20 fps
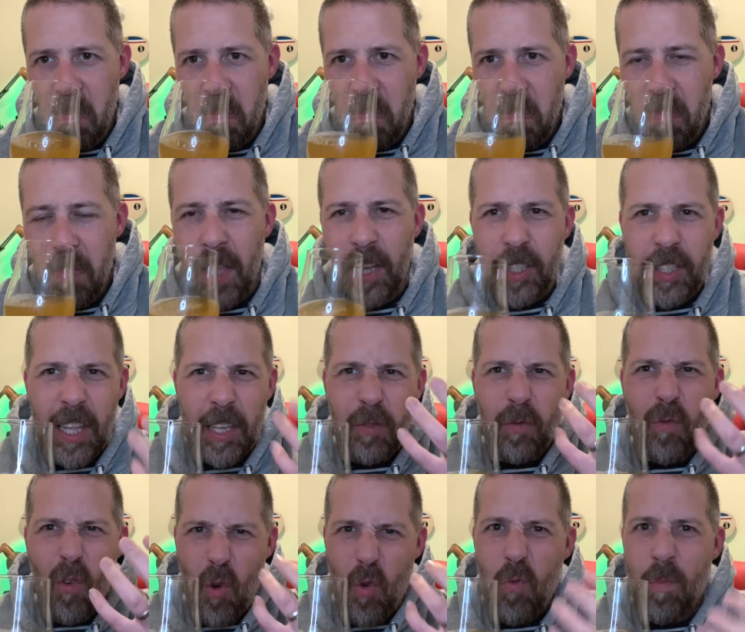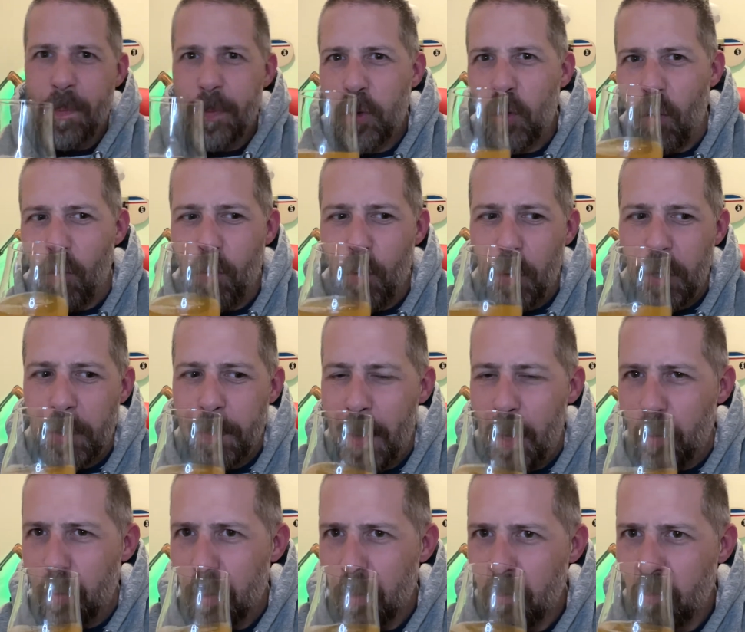There's fruit. Got fruity
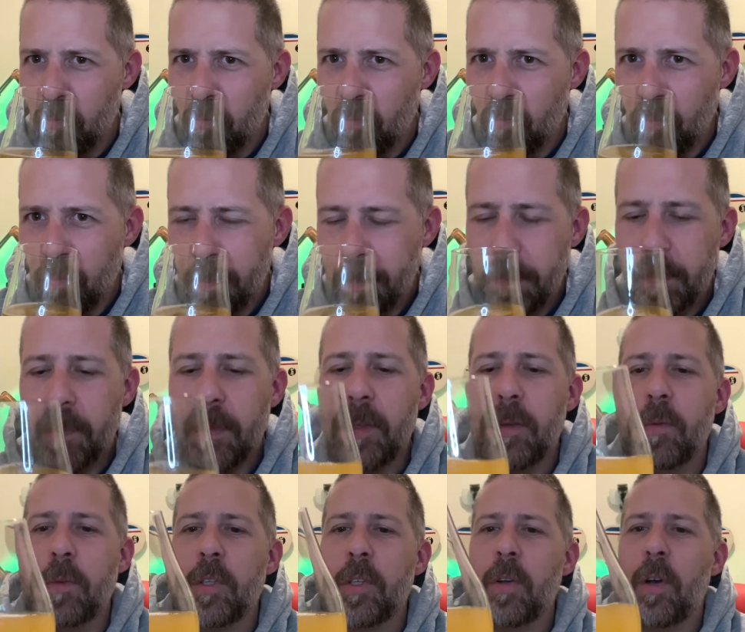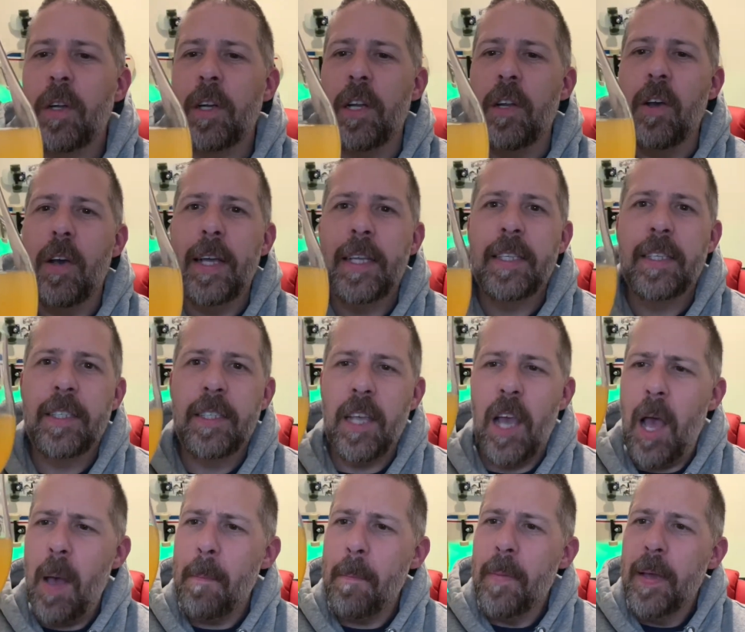smells. It's kind of nice.
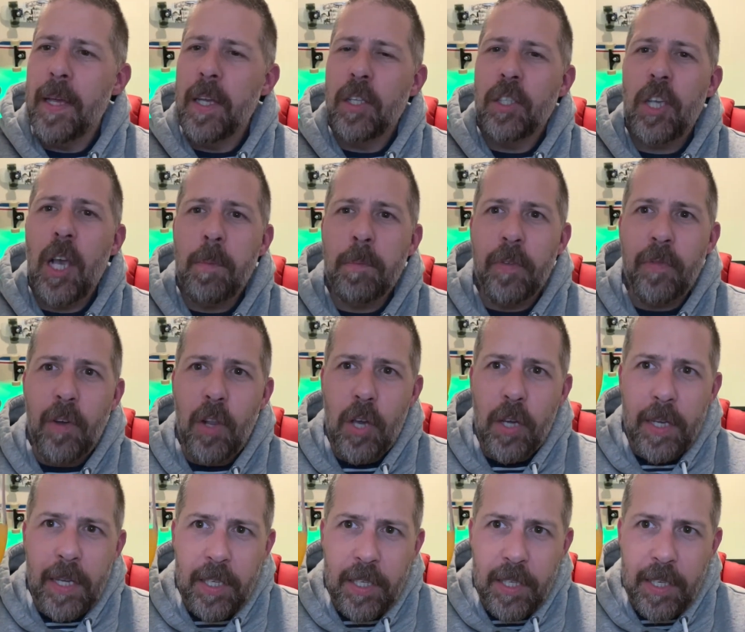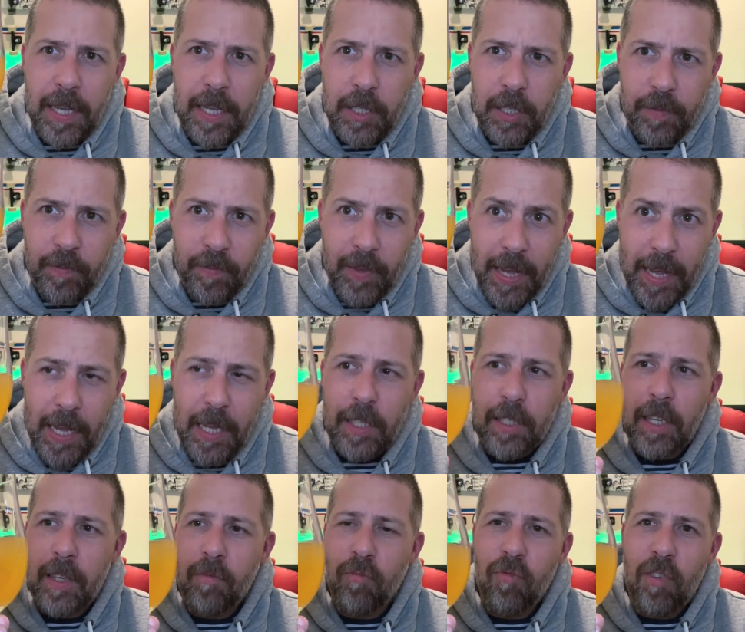In terms of looks, it is
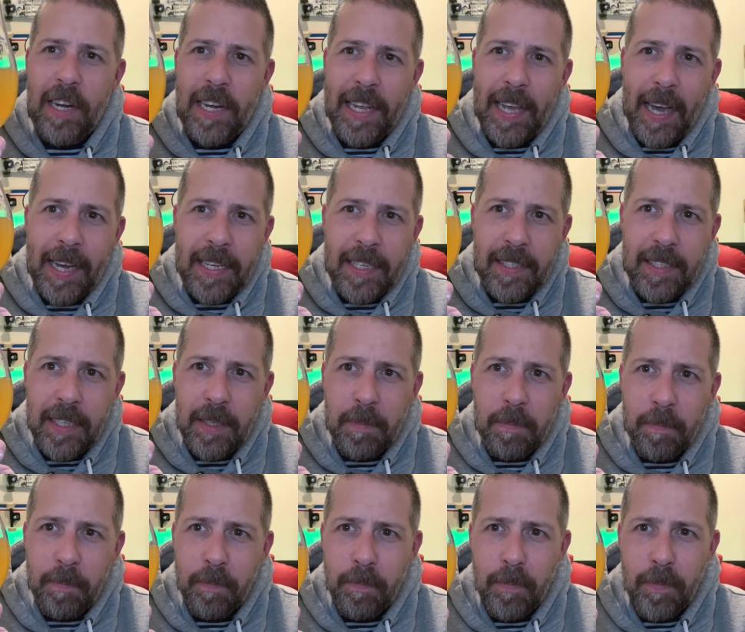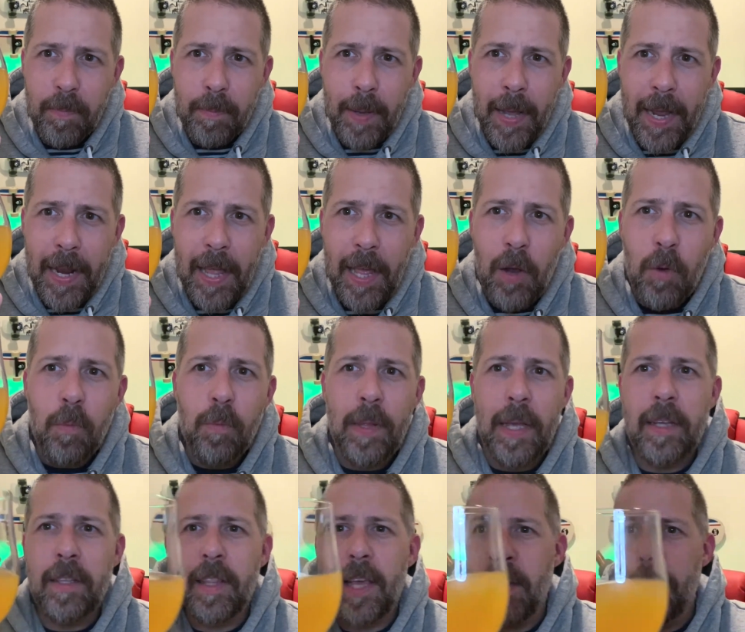a really hazy pale ale.
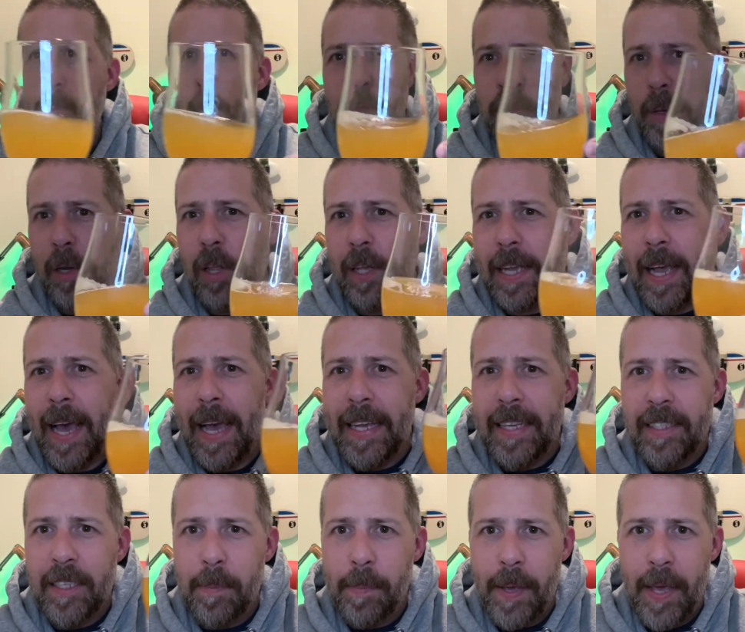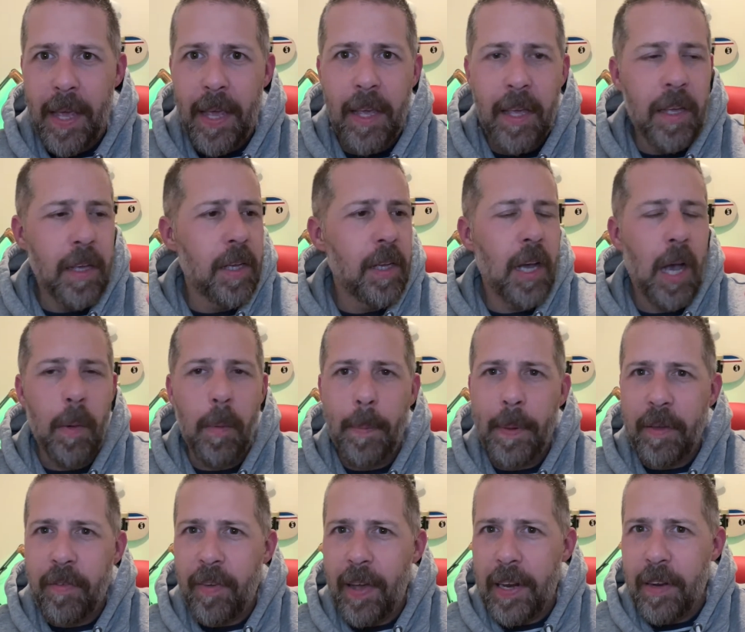That appeals to me. I like a hazy beer. I'm a
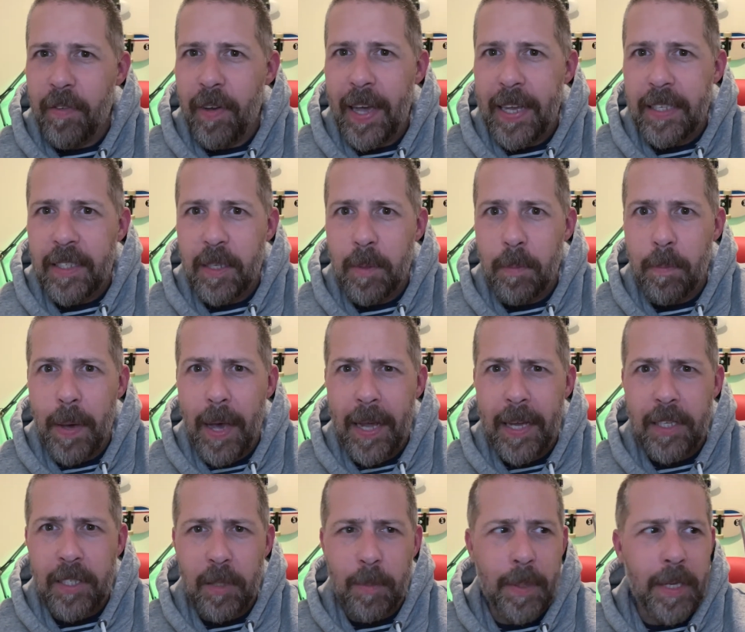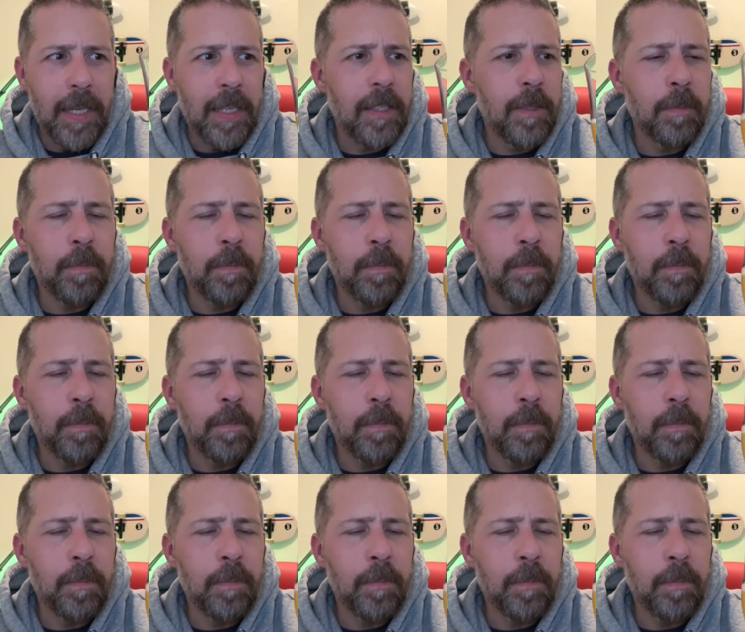big fan of hazy beers.